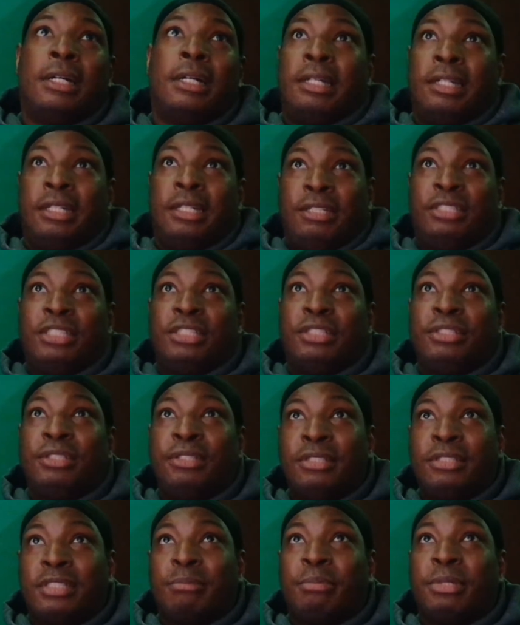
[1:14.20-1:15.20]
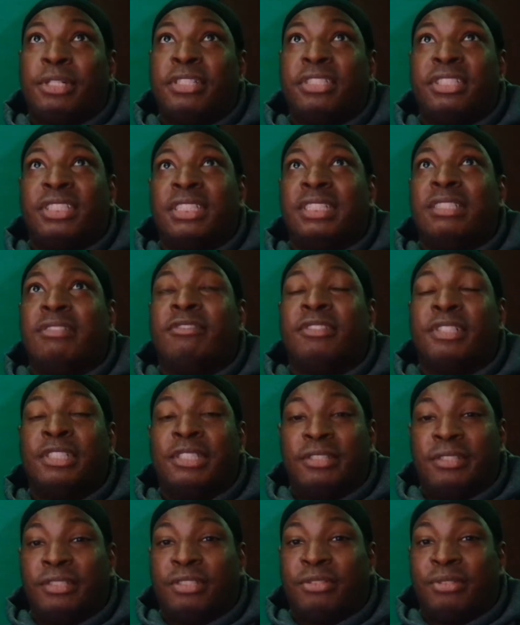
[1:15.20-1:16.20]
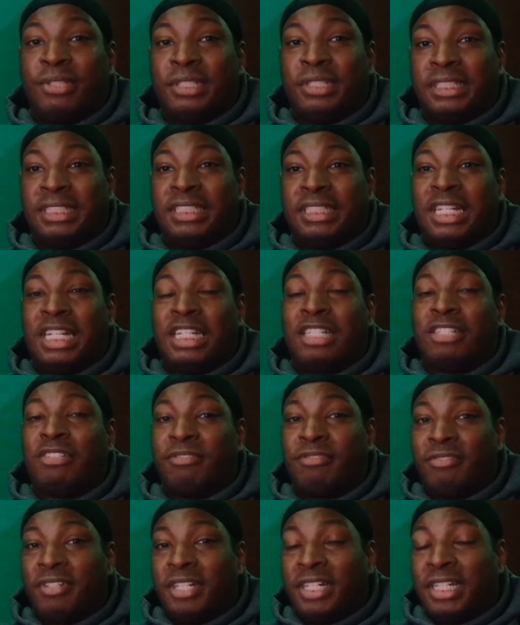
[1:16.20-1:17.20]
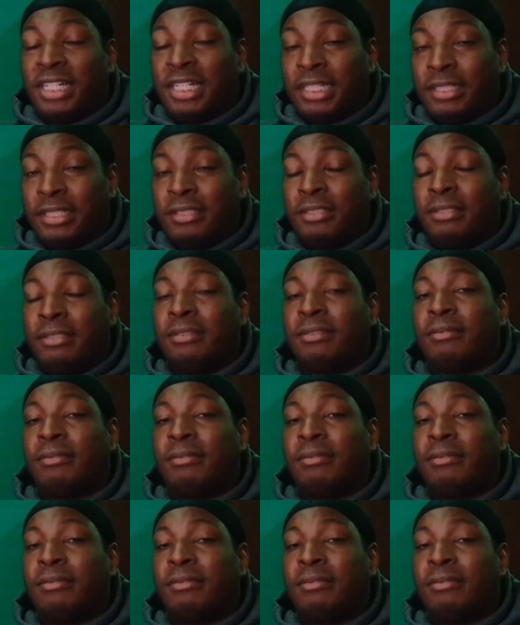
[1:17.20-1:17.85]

you choose a person for no strings attached fun,